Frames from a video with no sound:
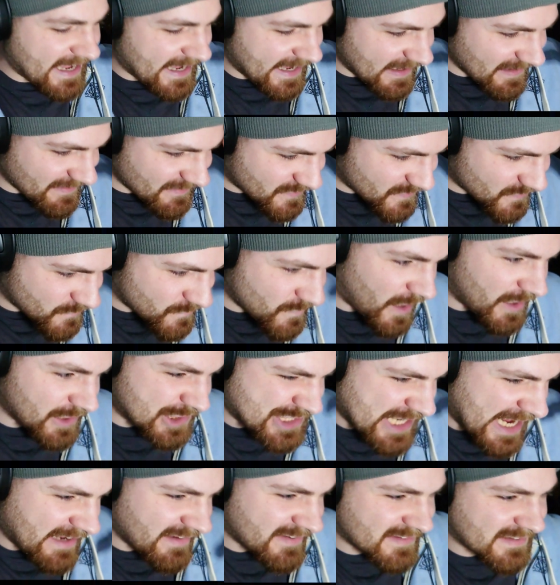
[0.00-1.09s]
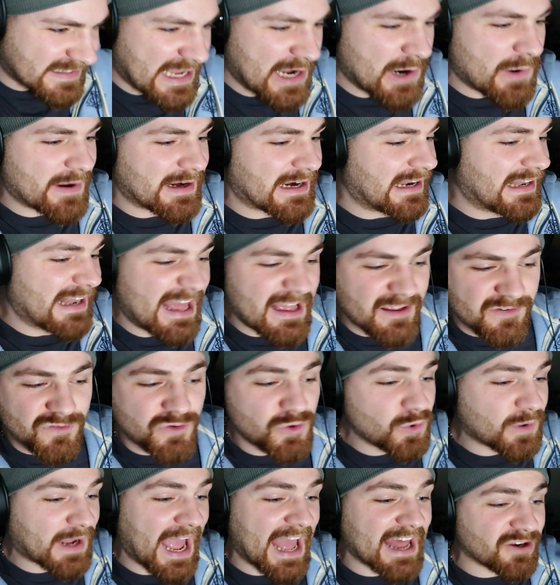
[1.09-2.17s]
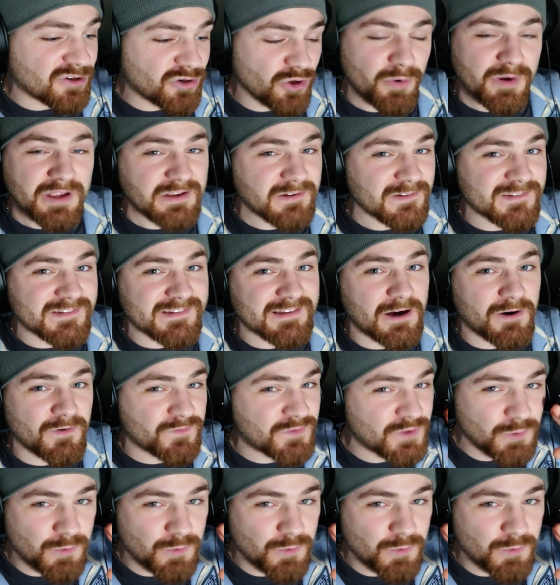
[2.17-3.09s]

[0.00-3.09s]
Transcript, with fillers: It is such a skill, and unless you can do it yourself,